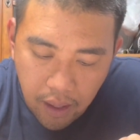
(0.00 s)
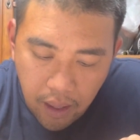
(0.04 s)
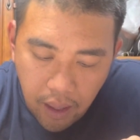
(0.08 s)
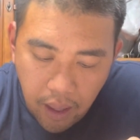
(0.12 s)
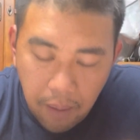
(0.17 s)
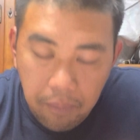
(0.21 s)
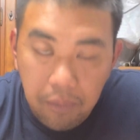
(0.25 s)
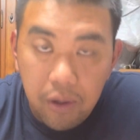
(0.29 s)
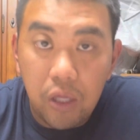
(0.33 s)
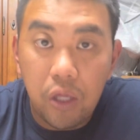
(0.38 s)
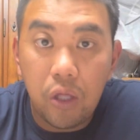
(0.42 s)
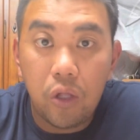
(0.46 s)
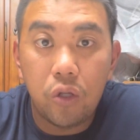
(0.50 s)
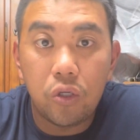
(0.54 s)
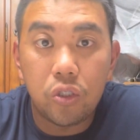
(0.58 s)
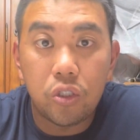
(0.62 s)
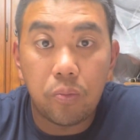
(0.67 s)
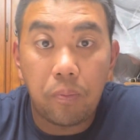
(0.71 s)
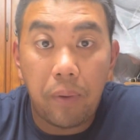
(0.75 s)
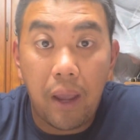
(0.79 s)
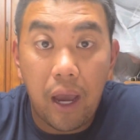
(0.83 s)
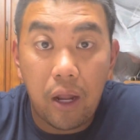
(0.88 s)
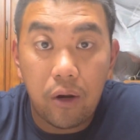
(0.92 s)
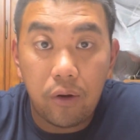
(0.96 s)
I'm a huge
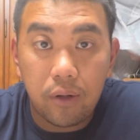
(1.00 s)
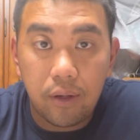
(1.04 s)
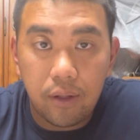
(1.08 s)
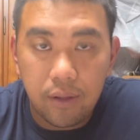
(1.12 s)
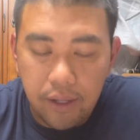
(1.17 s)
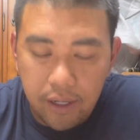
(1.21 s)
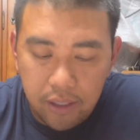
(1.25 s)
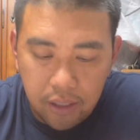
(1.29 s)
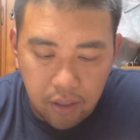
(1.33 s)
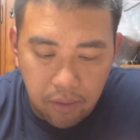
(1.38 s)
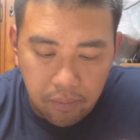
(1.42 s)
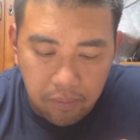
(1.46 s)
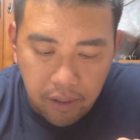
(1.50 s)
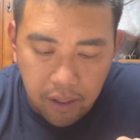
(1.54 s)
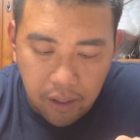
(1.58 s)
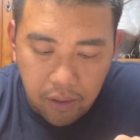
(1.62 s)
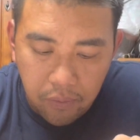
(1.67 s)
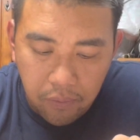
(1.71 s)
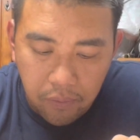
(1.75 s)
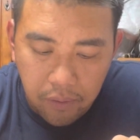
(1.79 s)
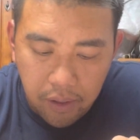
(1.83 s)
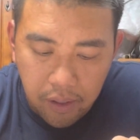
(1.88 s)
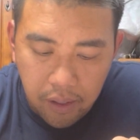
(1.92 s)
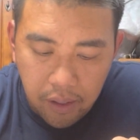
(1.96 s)
paddle collector, by the
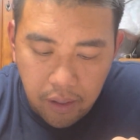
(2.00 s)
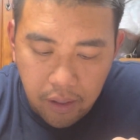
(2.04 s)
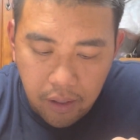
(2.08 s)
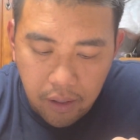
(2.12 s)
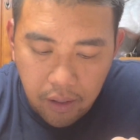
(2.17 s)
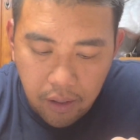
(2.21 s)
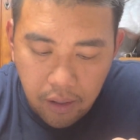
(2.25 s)
way,